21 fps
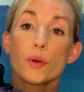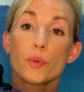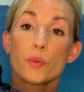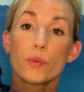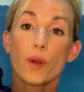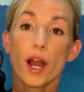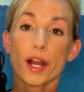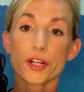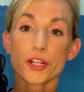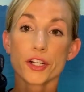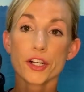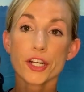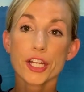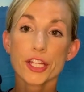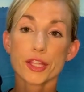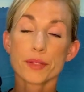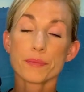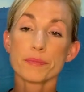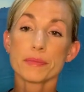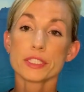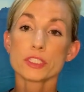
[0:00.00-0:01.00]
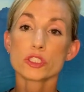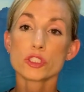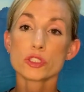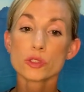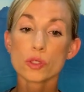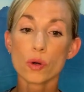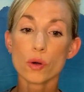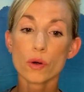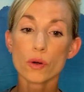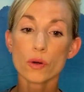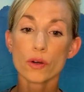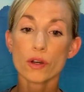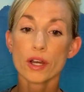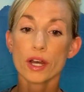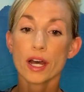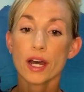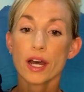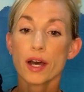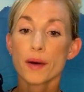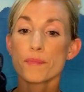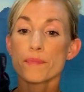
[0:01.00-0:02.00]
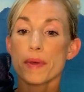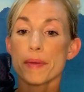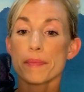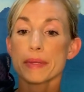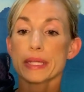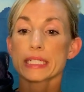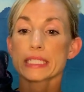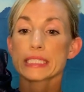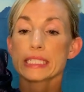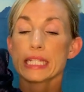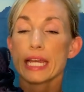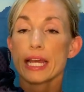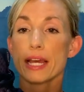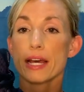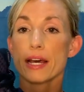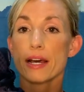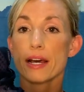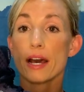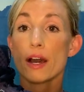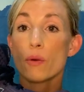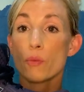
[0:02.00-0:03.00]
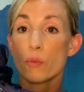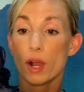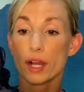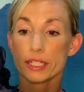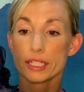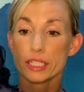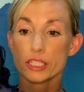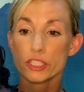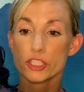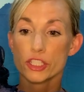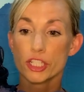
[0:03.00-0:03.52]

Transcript: The rocker in the midsole mimics a rocking